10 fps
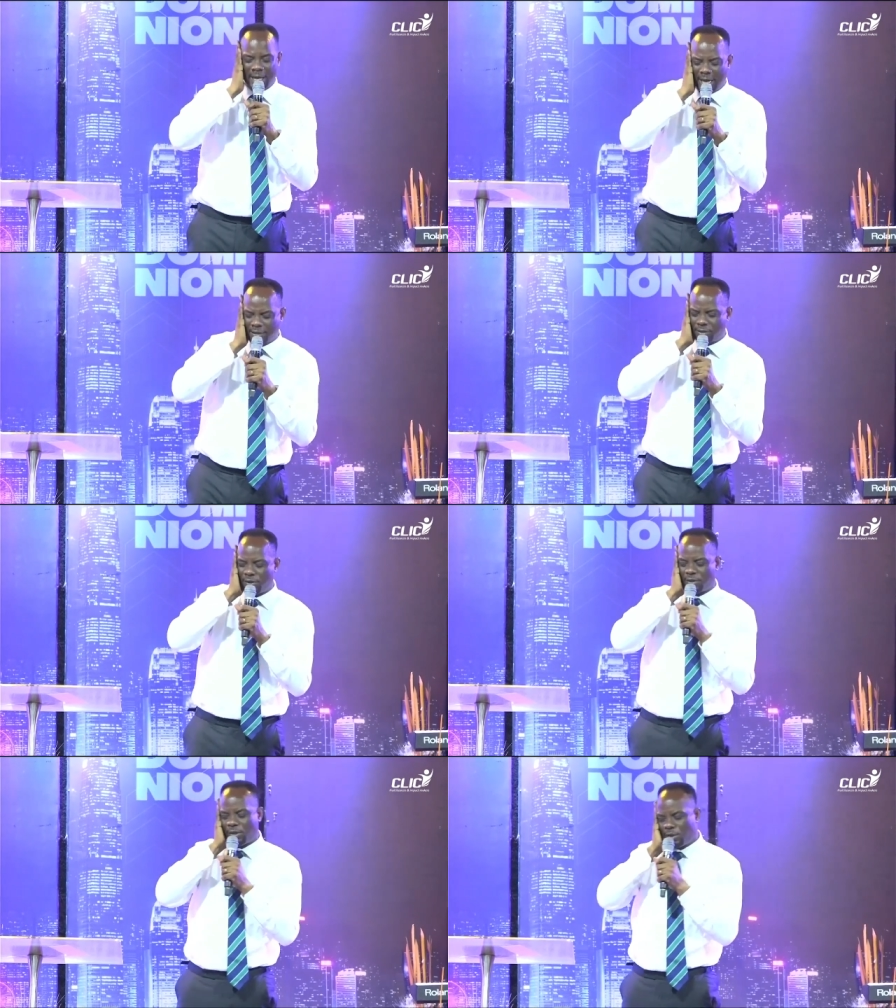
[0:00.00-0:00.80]
asked
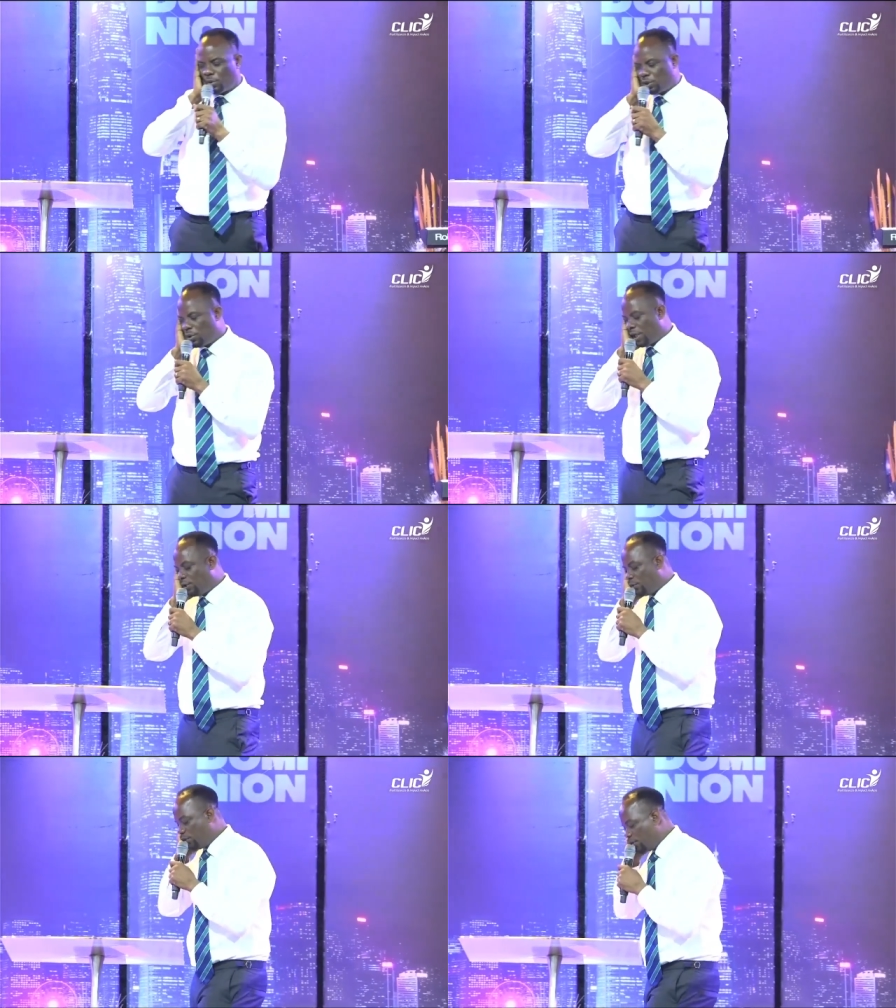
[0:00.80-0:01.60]
God, Lord, what should I
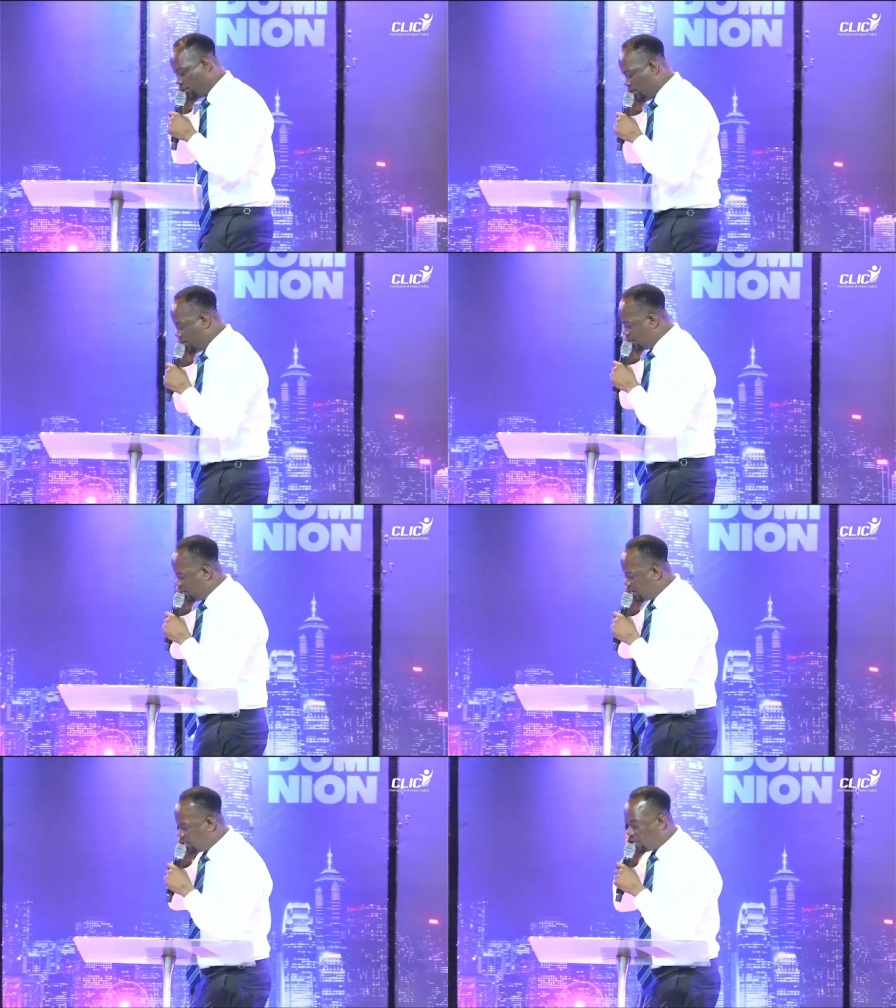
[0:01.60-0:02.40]
do?
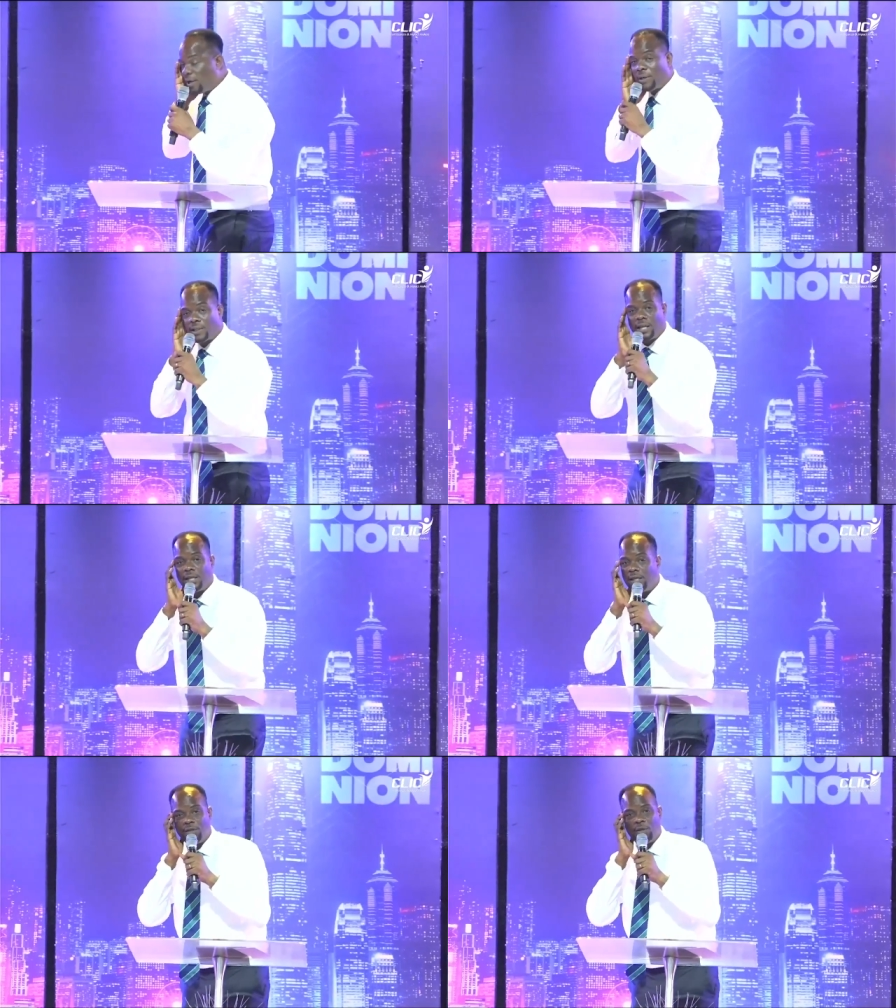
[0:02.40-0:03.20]
The Lord said, No, you